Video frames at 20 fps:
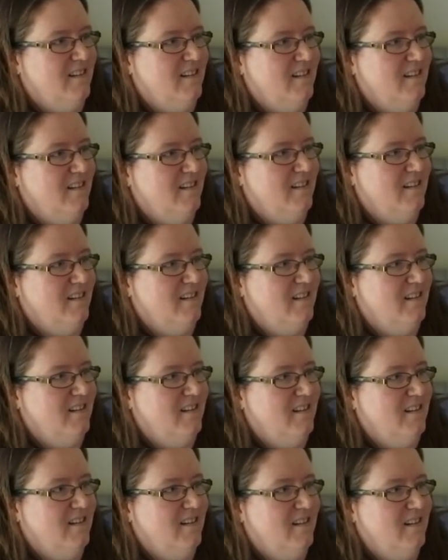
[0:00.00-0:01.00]

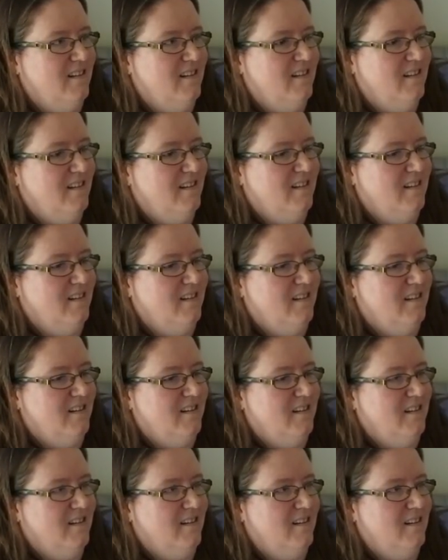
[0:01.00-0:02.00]

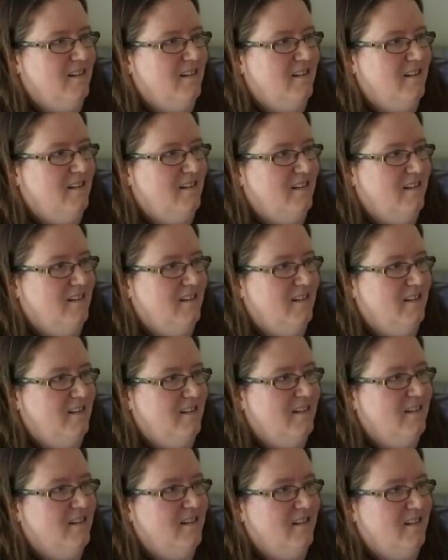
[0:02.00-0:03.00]

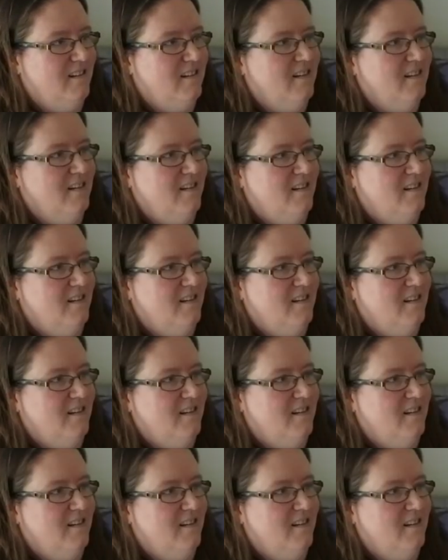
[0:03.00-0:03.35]
(silent)